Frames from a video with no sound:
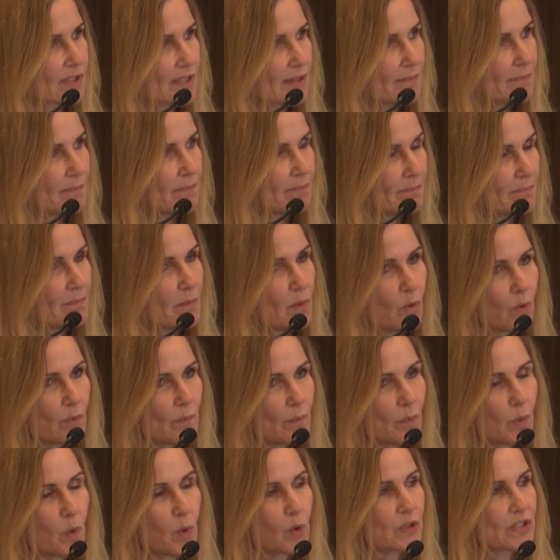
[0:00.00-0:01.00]
And more
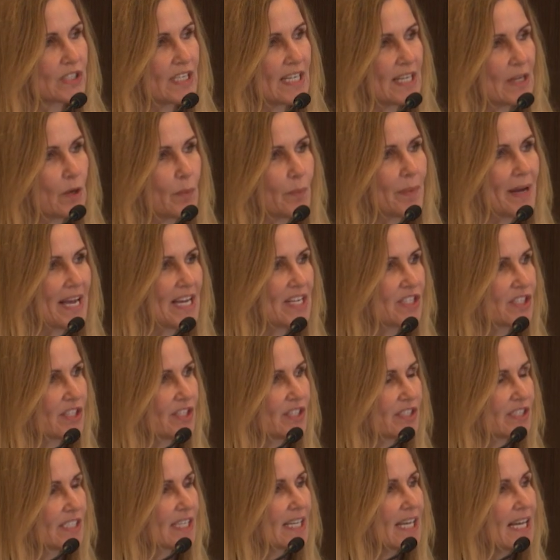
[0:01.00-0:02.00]
importantly, your
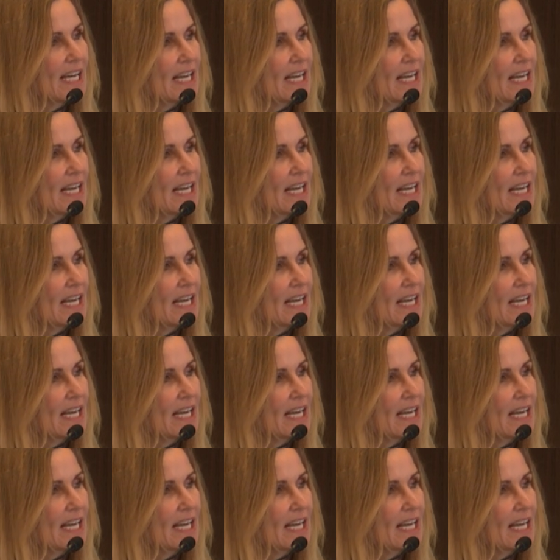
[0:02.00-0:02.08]
patient